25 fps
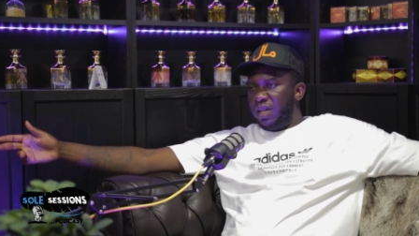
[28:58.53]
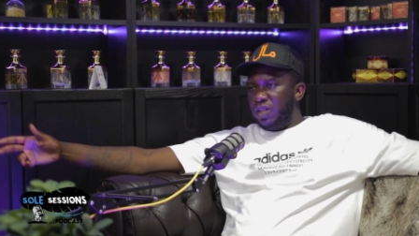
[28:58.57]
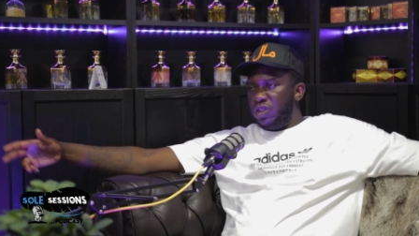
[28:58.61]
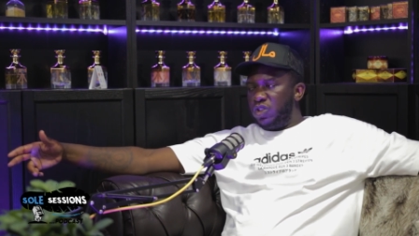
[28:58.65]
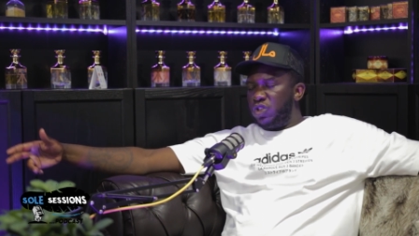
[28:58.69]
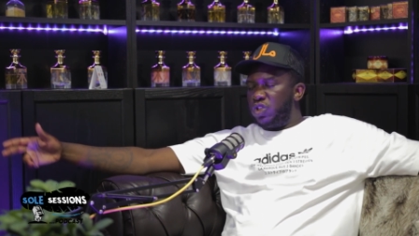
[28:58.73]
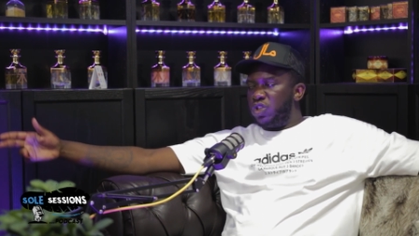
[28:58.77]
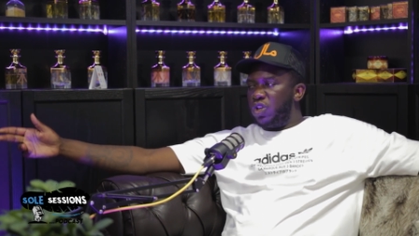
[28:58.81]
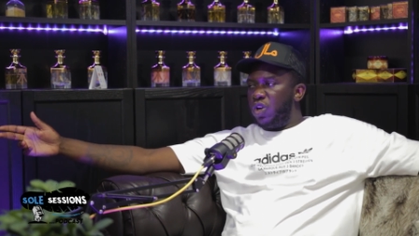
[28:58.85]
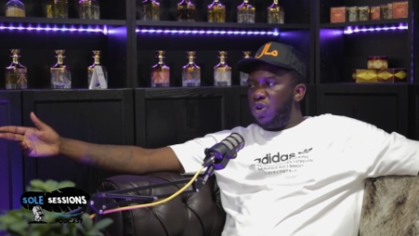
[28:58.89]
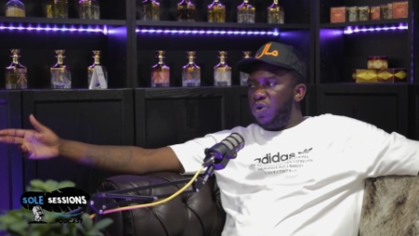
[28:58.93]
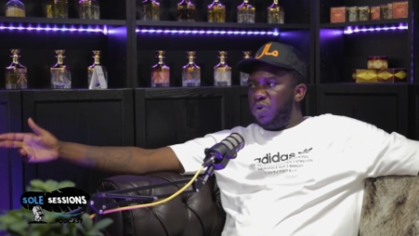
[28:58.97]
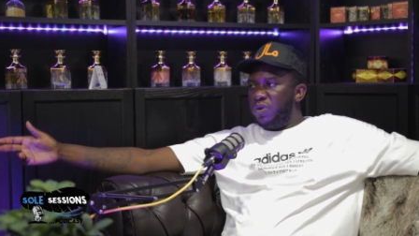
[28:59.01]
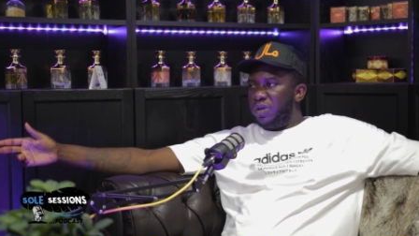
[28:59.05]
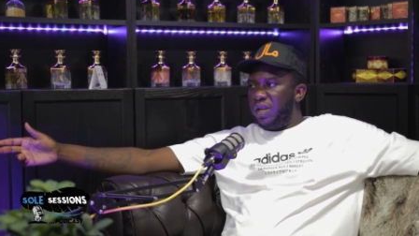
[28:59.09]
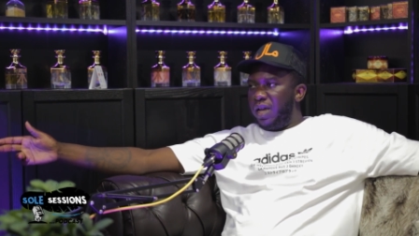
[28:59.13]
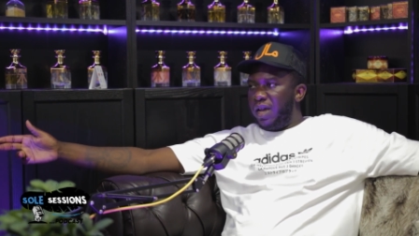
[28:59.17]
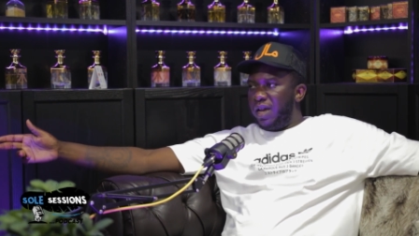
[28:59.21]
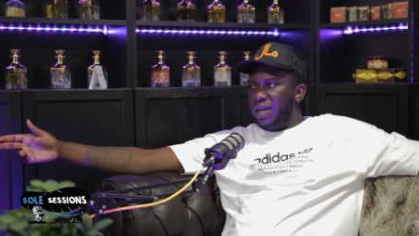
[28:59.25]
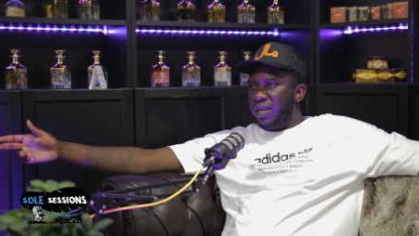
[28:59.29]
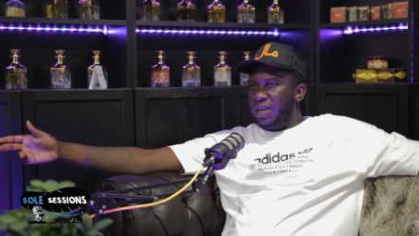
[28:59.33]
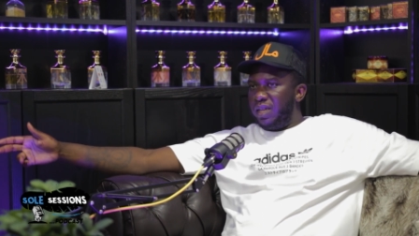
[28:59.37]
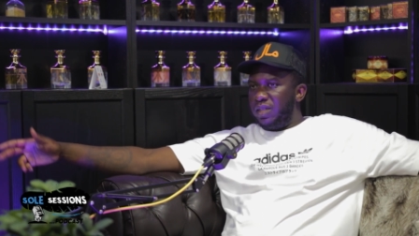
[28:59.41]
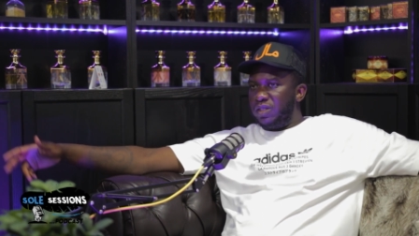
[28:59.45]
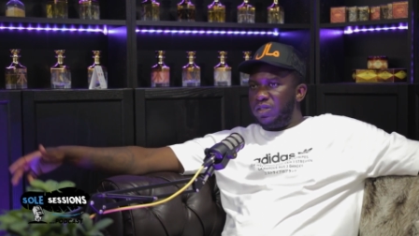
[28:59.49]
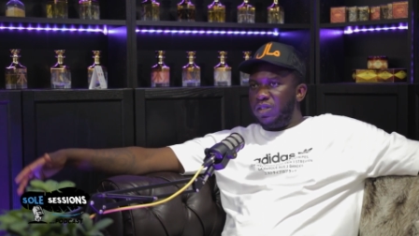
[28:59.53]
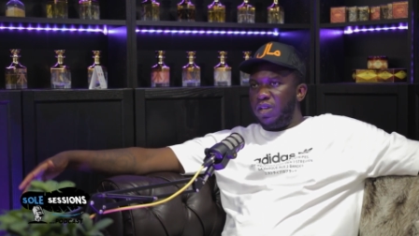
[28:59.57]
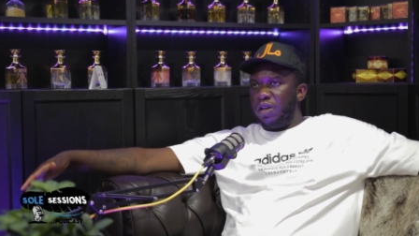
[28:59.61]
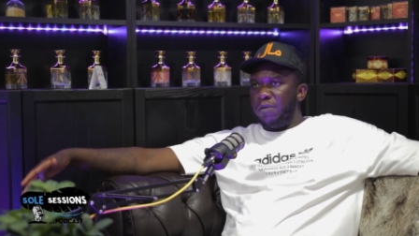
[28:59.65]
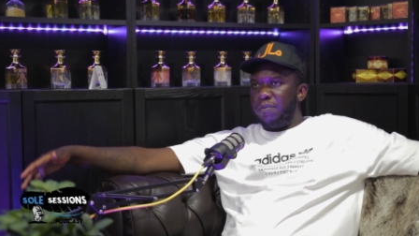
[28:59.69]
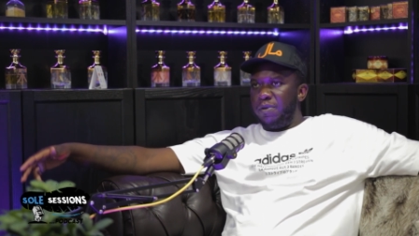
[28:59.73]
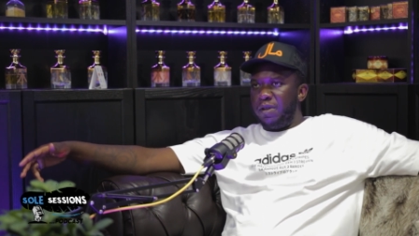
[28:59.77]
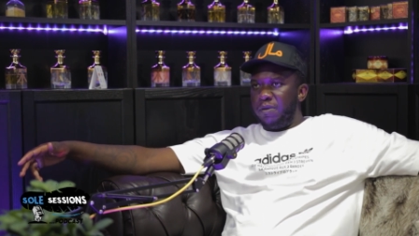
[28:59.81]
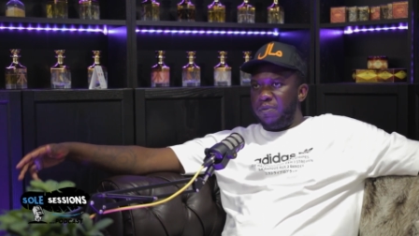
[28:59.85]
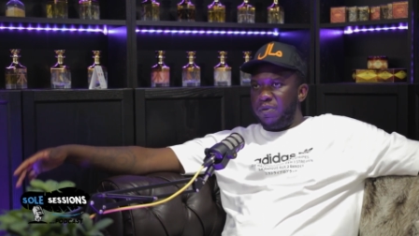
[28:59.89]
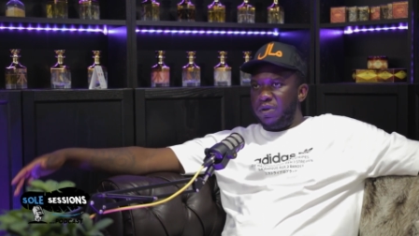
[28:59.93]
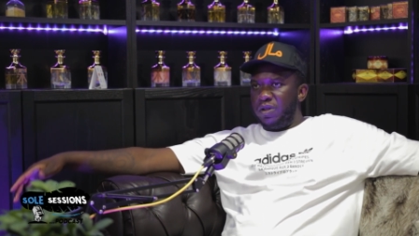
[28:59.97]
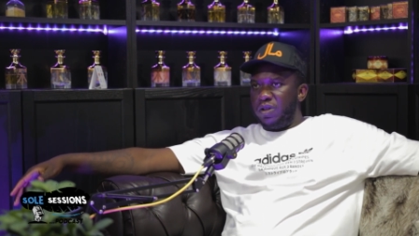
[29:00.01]
It's shown that there's certain
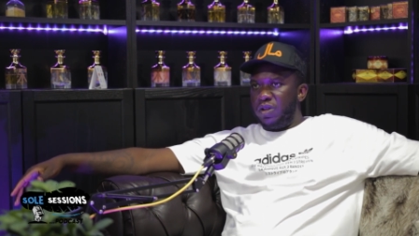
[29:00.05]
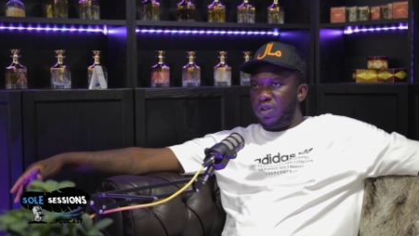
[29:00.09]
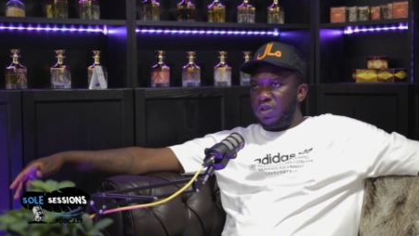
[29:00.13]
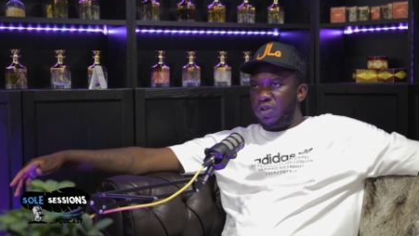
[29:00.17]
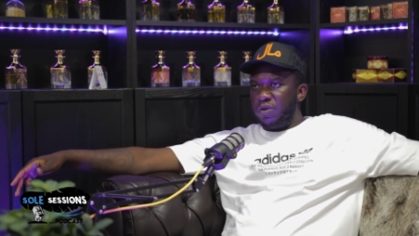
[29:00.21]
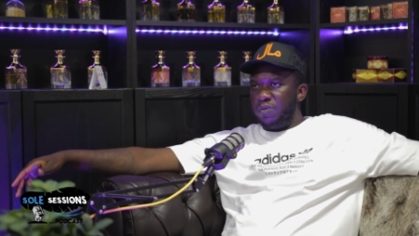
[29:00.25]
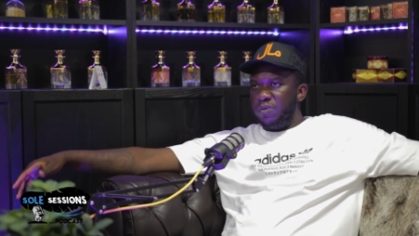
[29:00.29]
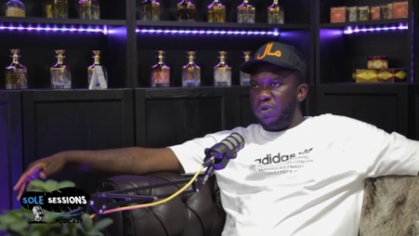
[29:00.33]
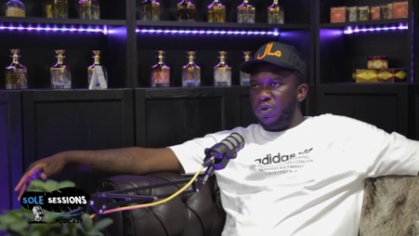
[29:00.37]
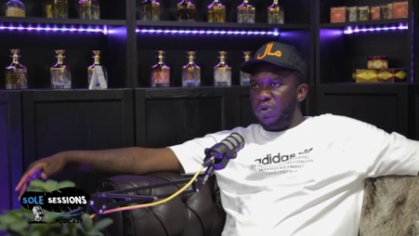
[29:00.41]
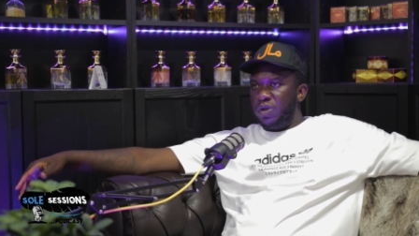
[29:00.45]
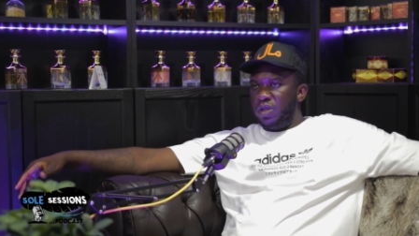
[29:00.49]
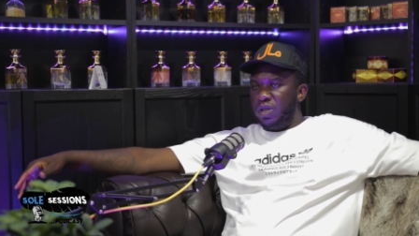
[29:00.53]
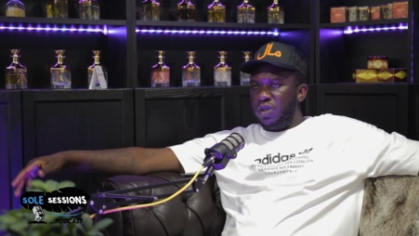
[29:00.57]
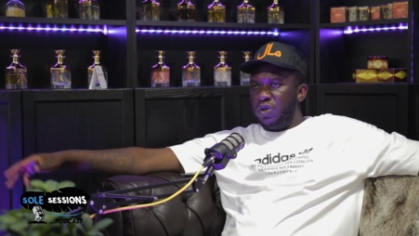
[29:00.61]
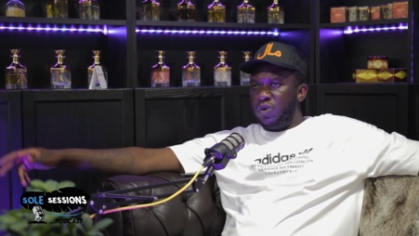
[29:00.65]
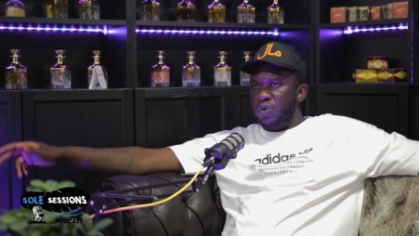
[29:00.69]
people in the community